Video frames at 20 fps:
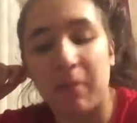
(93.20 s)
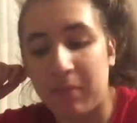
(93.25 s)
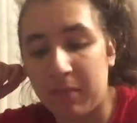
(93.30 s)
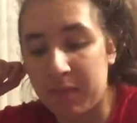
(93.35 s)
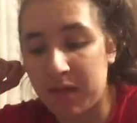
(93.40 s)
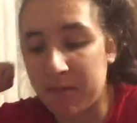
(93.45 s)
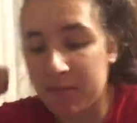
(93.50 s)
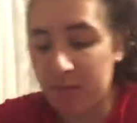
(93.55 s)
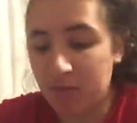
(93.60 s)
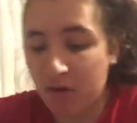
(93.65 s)

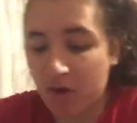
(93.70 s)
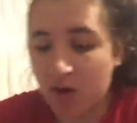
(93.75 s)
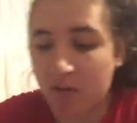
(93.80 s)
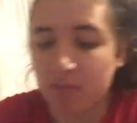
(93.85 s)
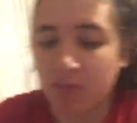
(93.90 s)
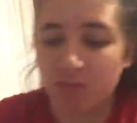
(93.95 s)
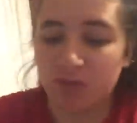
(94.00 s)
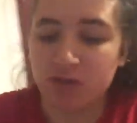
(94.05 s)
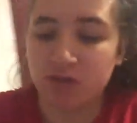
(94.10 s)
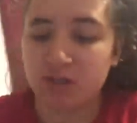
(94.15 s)
me and my
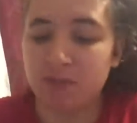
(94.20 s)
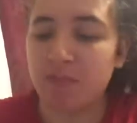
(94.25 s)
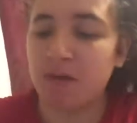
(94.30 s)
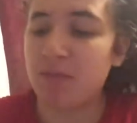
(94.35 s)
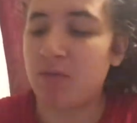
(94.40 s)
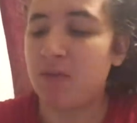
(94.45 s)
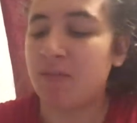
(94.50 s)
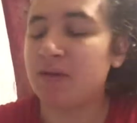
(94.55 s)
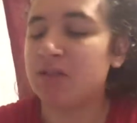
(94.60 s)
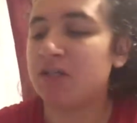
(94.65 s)
mom, well, she, my
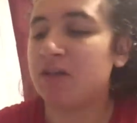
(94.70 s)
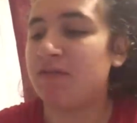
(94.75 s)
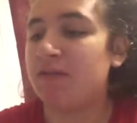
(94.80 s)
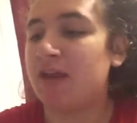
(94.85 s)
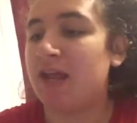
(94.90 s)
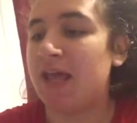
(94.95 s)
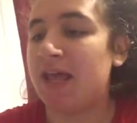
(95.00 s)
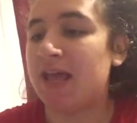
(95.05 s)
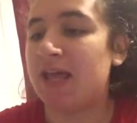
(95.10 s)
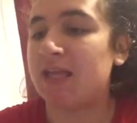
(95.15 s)
mom gets off at
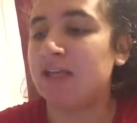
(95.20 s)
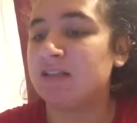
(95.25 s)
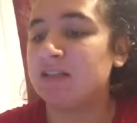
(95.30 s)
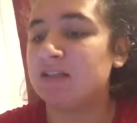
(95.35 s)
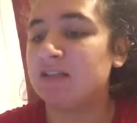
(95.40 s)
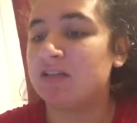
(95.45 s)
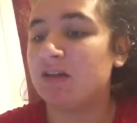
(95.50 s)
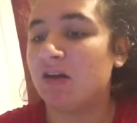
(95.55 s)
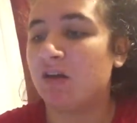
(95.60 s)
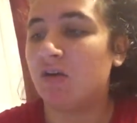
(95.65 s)
8,
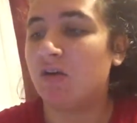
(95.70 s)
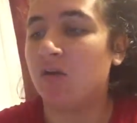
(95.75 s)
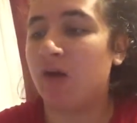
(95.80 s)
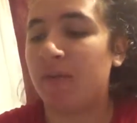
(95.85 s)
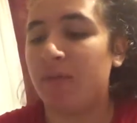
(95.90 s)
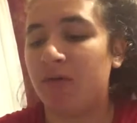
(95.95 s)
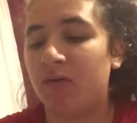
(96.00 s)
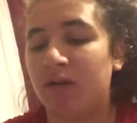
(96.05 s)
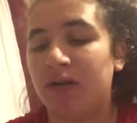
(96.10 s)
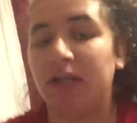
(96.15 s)
so
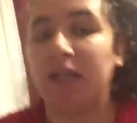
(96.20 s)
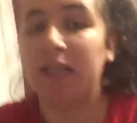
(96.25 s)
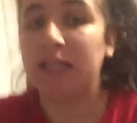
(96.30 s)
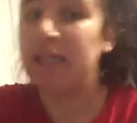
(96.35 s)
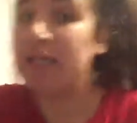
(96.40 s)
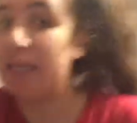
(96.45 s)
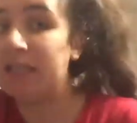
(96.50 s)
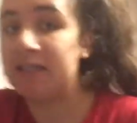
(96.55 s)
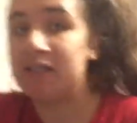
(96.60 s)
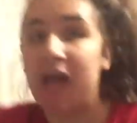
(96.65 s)
I'm going to
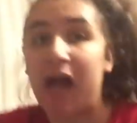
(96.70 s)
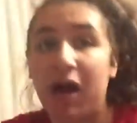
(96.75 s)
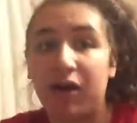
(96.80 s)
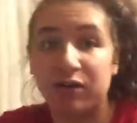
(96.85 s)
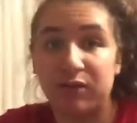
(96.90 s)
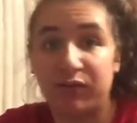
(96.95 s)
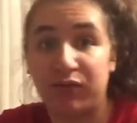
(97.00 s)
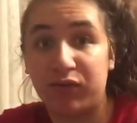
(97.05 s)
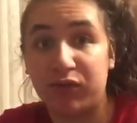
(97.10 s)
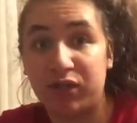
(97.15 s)
clean this
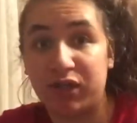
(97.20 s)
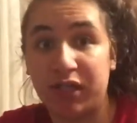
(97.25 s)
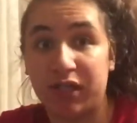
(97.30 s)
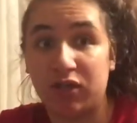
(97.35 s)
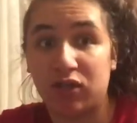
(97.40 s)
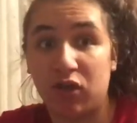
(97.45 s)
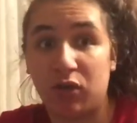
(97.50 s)
house before she gets